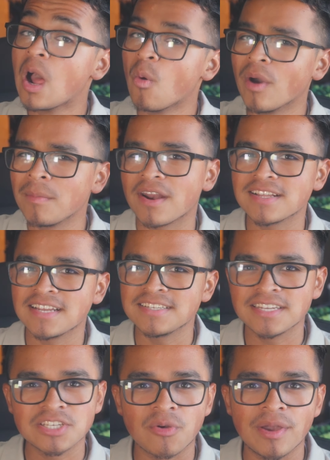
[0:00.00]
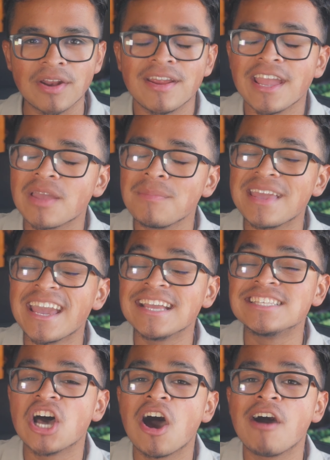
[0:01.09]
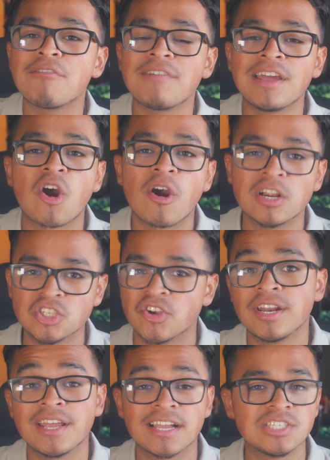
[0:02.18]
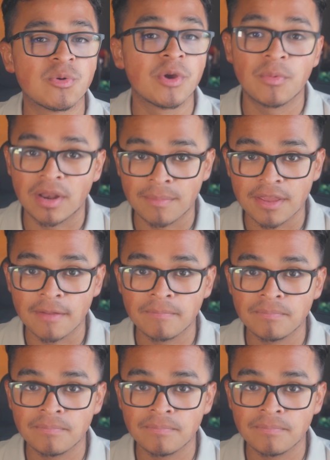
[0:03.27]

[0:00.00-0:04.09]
When monetizing as a creator, it can be a tough and hard journey to get to where you want to be.